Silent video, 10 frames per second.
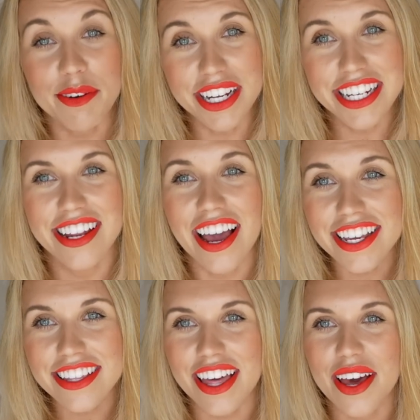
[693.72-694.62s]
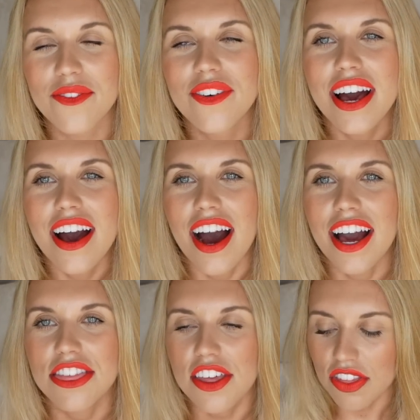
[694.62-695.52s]
but I really like them.
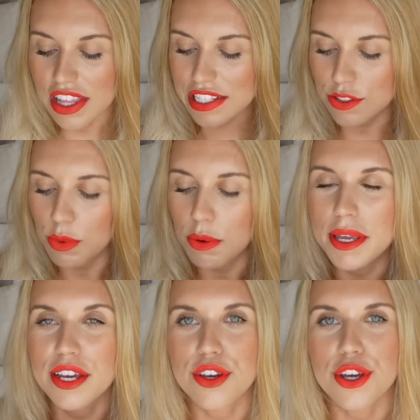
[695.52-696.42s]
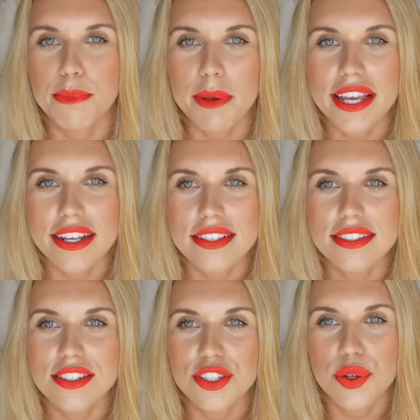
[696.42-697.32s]
I think these will be a good
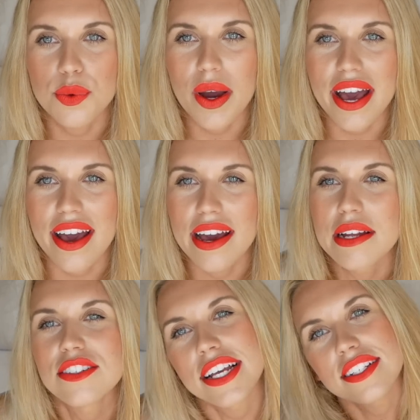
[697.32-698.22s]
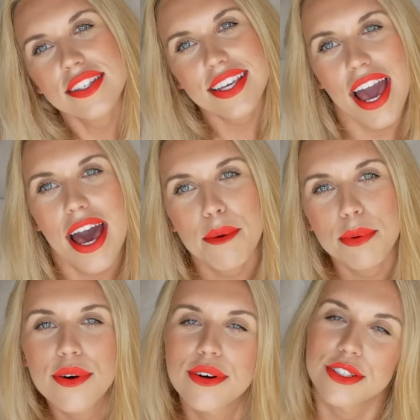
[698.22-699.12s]
piece to wear like to the
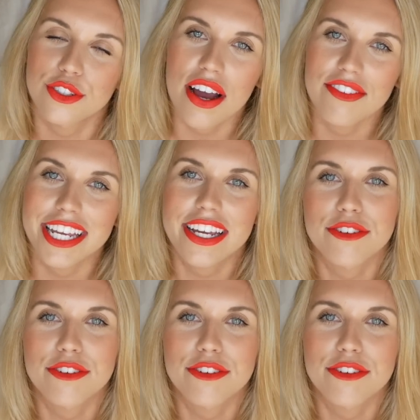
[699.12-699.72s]
airport and travelling